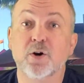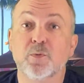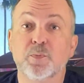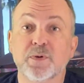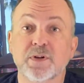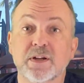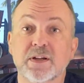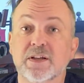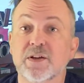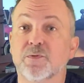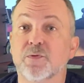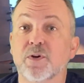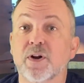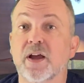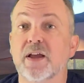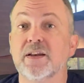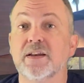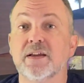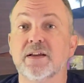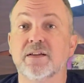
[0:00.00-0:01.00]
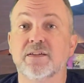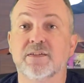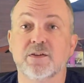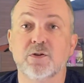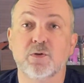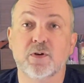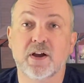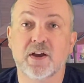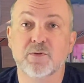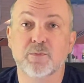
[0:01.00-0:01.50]
open to different ideas that
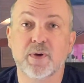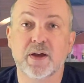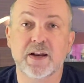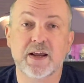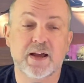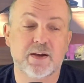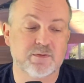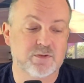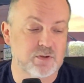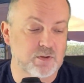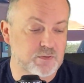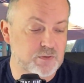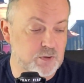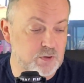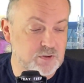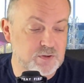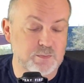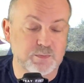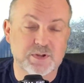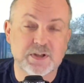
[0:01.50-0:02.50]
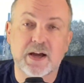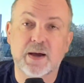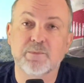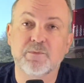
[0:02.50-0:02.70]
you guys might have. So if there's some top